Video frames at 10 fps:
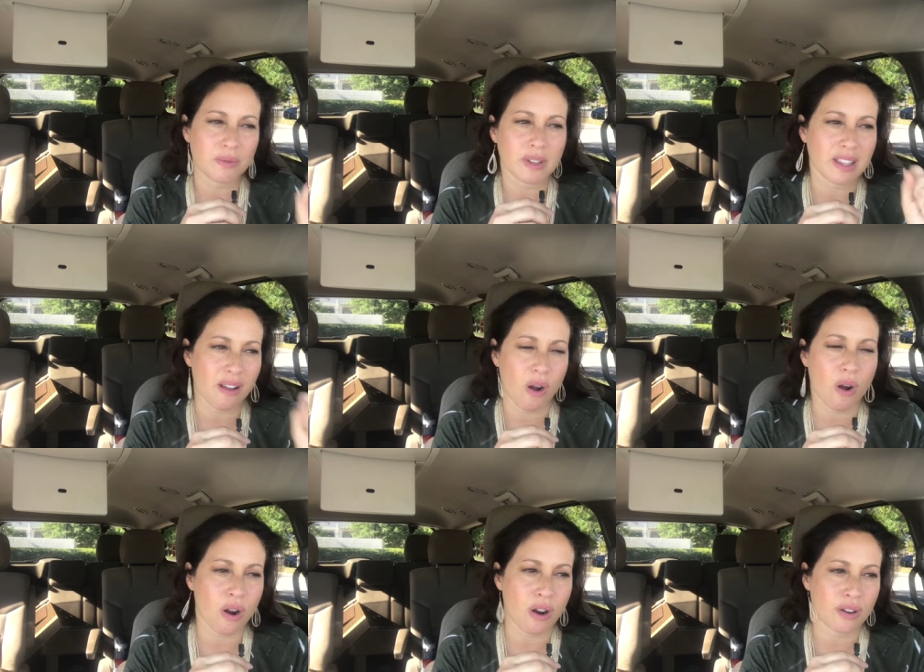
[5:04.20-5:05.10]
really
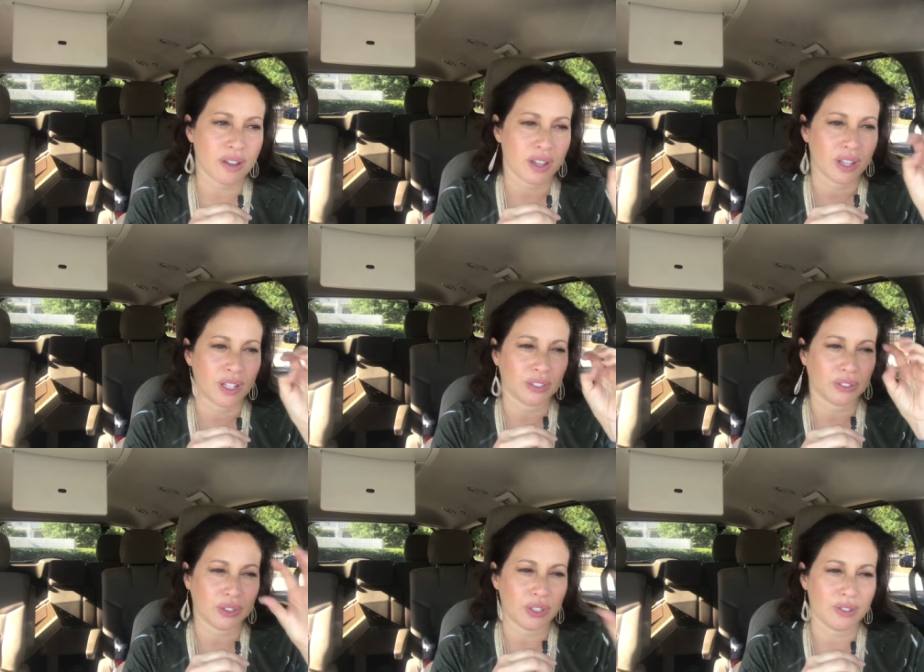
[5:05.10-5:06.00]
hard
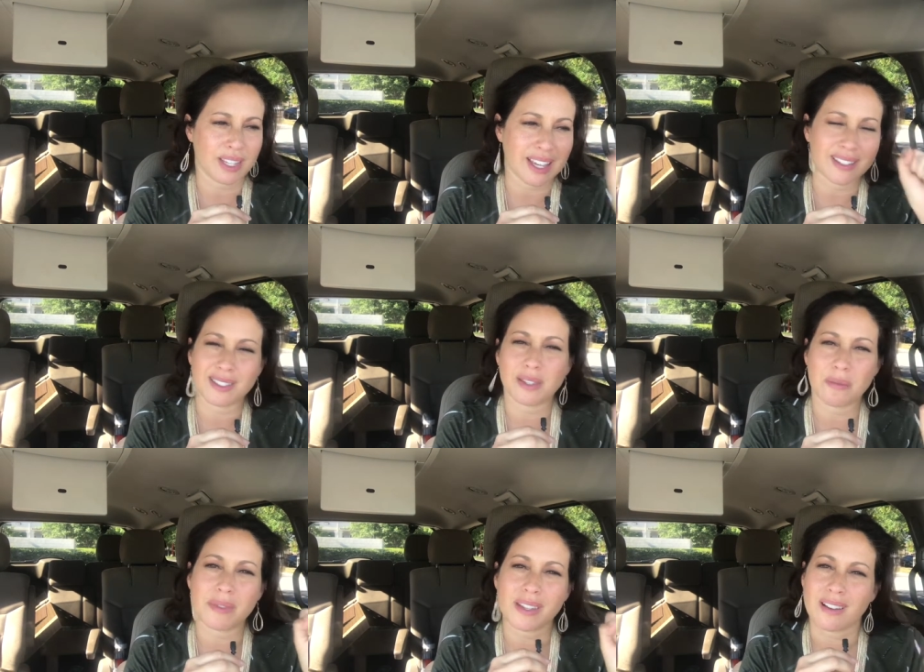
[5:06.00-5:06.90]
to get
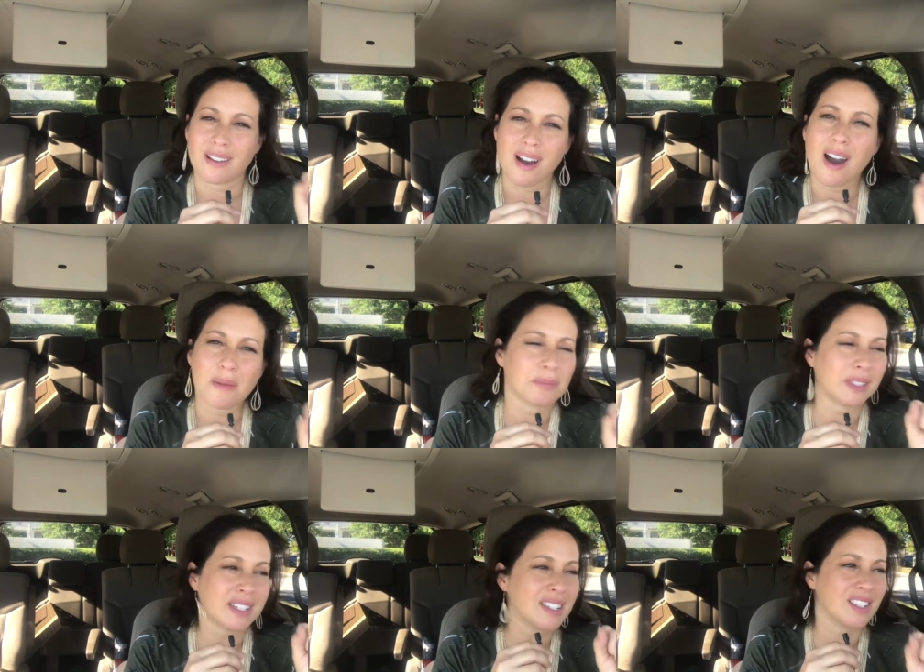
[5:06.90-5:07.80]
something
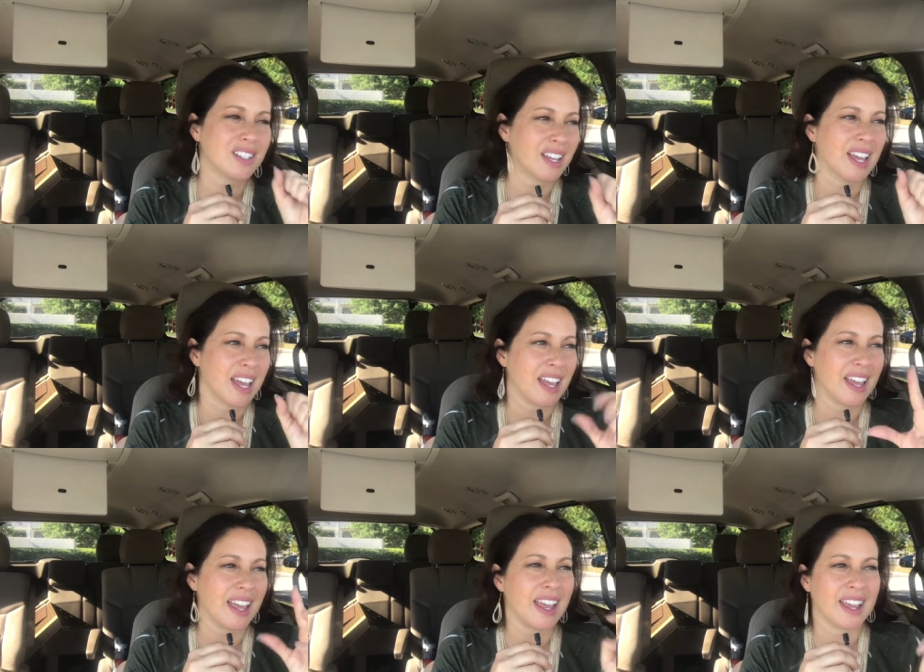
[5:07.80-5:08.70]
accomplished
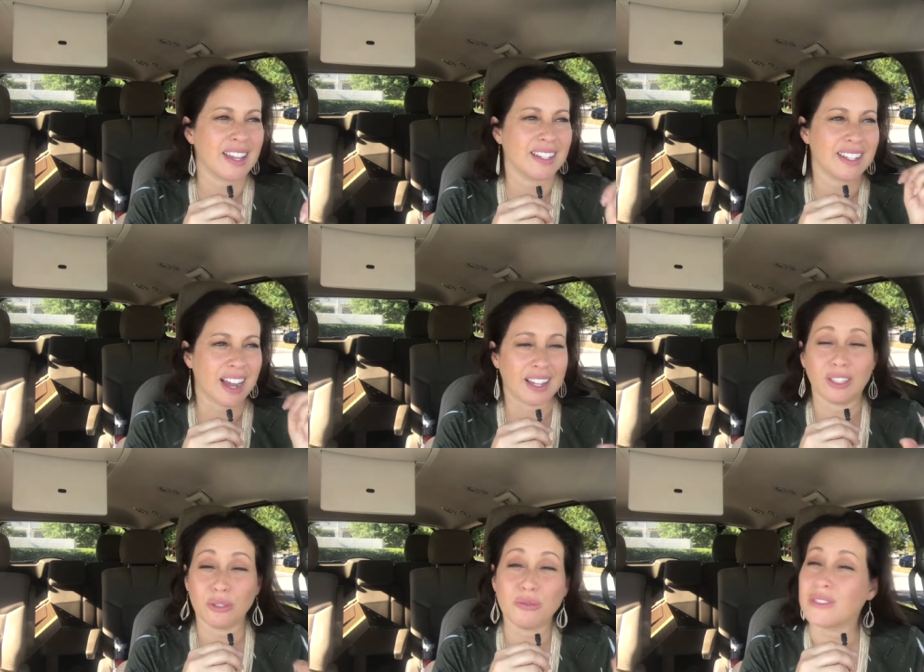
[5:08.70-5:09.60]
and I
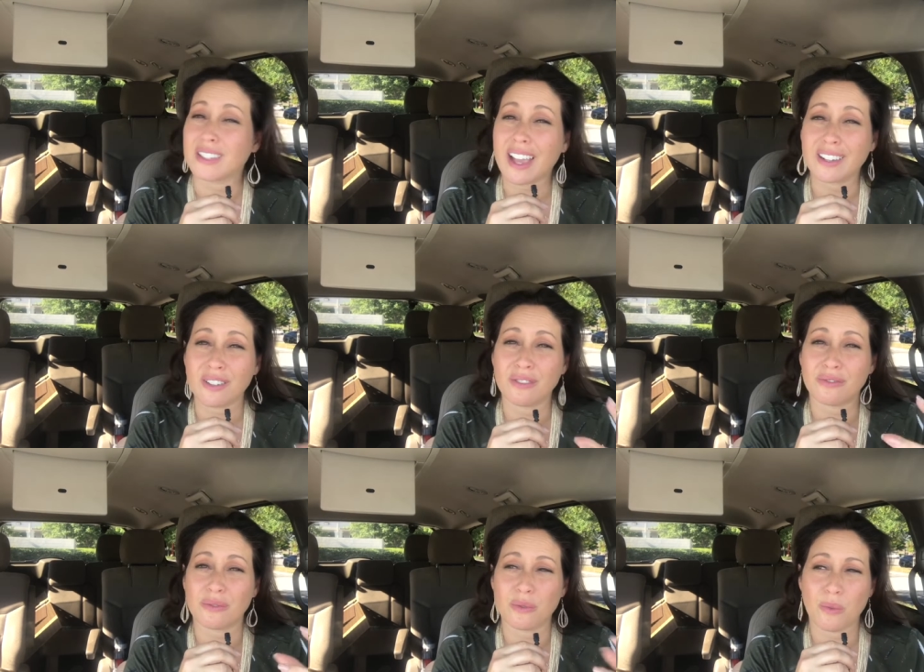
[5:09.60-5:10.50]
lose sight
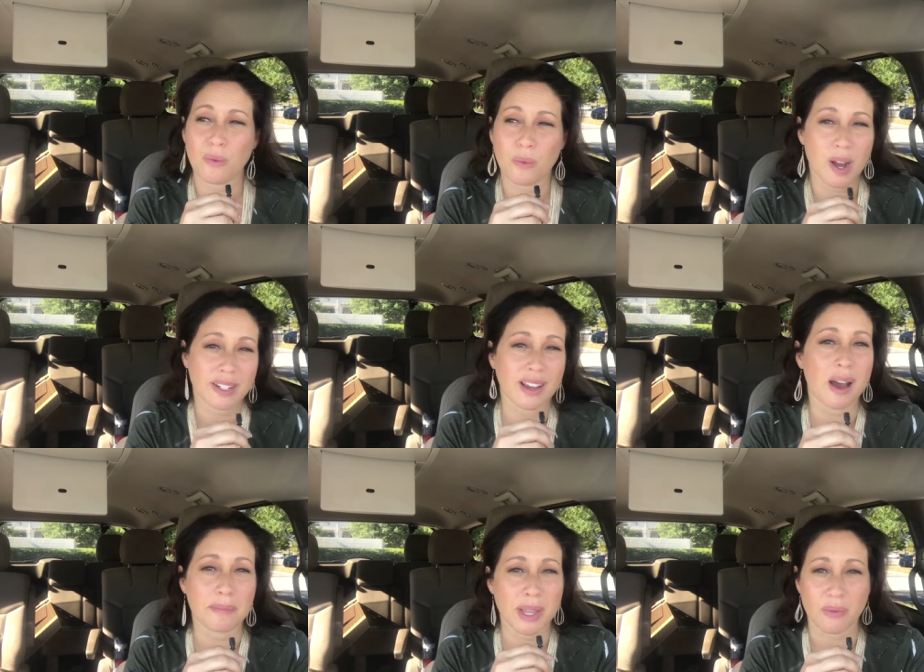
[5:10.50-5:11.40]
of what
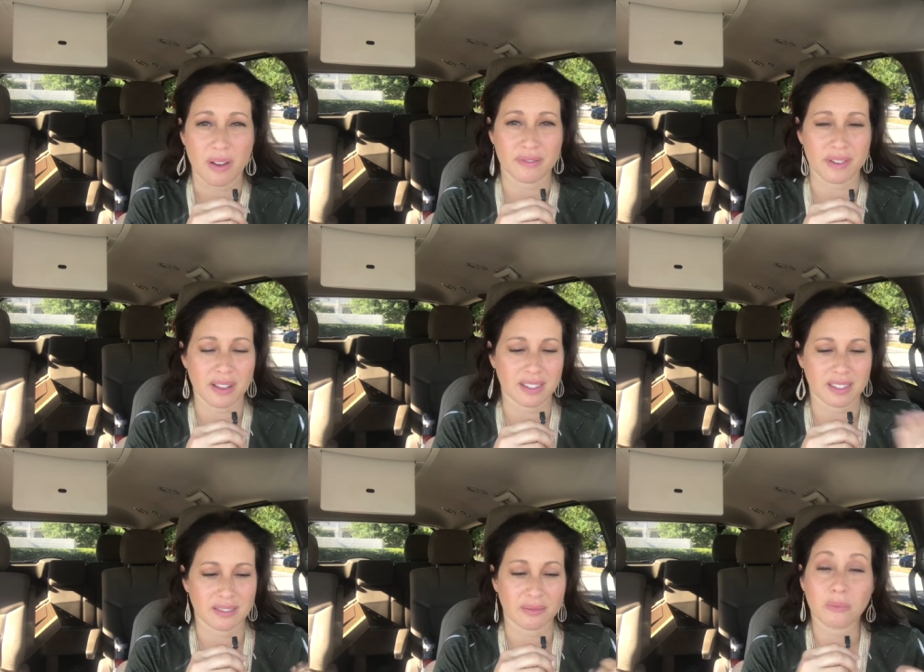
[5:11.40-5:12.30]
God may want for
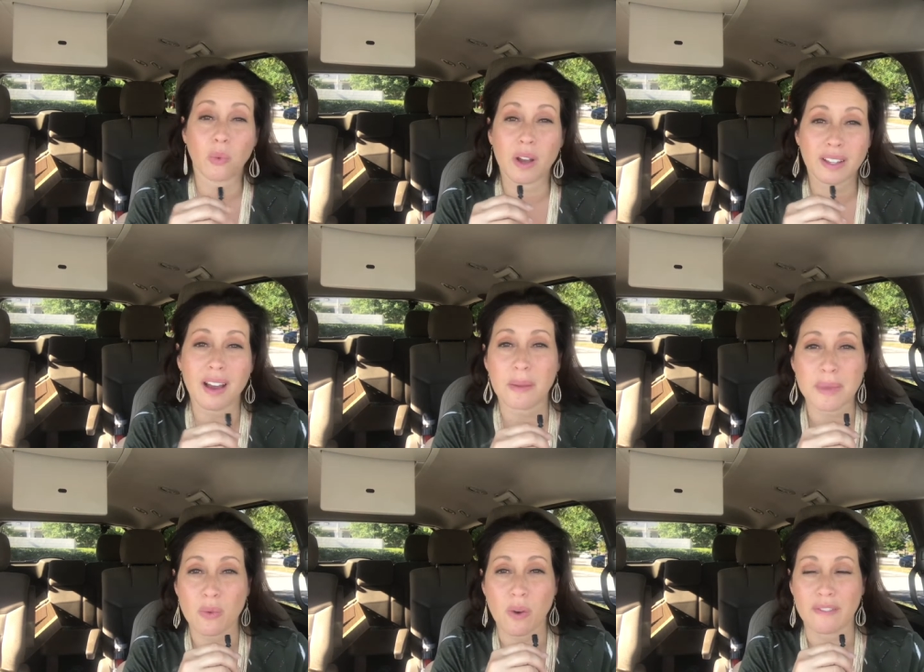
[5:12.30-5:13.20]
us, what God
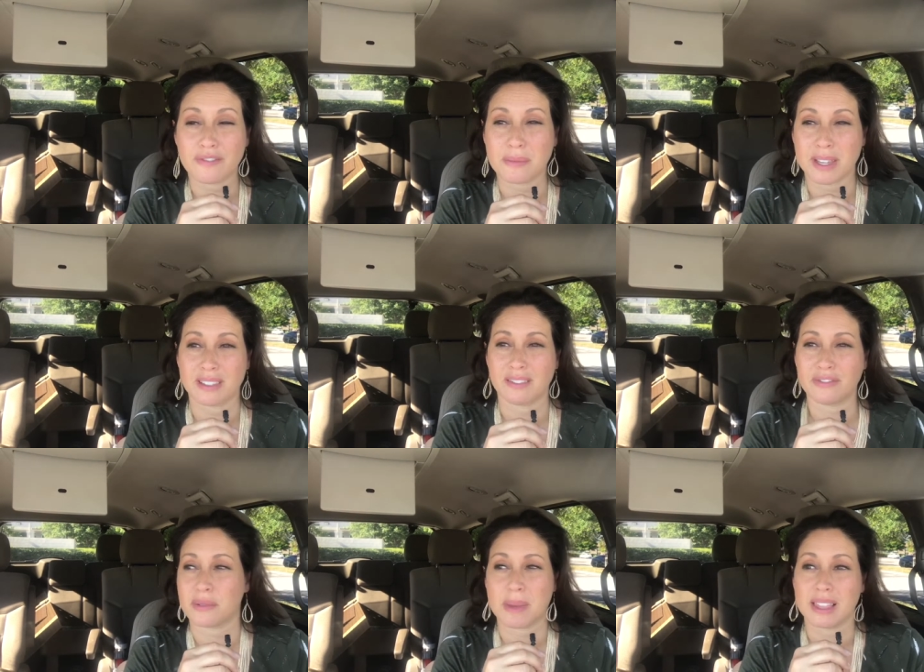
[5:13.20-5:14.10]
may want for me
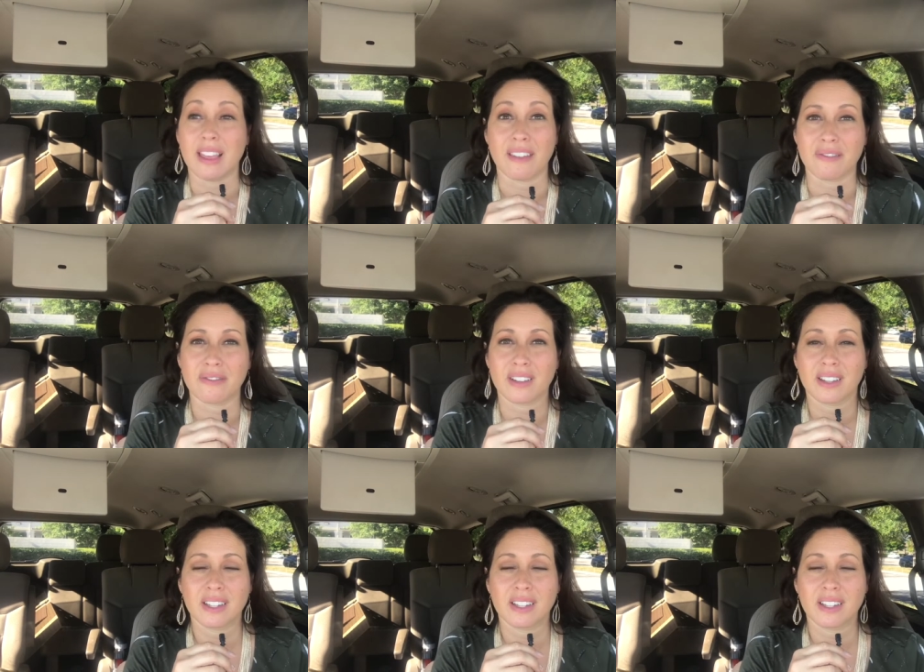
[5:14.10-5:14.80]
for my life.